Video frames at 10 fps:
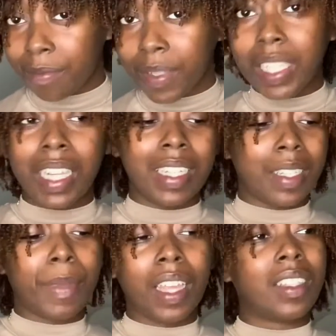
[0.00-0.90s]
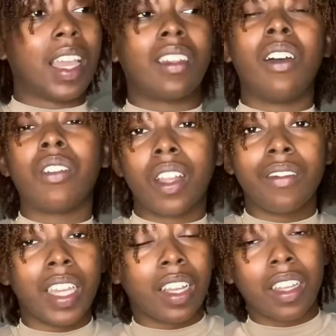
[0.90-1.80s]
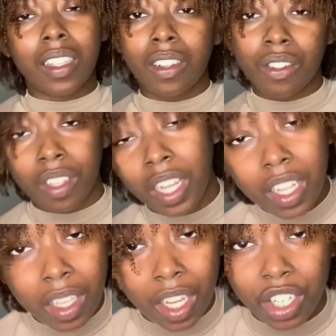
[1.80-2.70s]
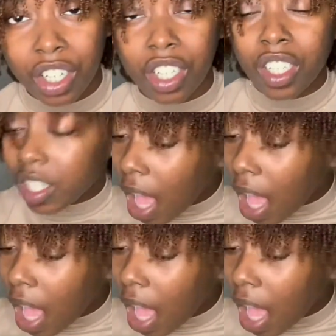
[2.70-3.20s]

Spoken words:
It just might take longer if your hair is a looser hair texture. So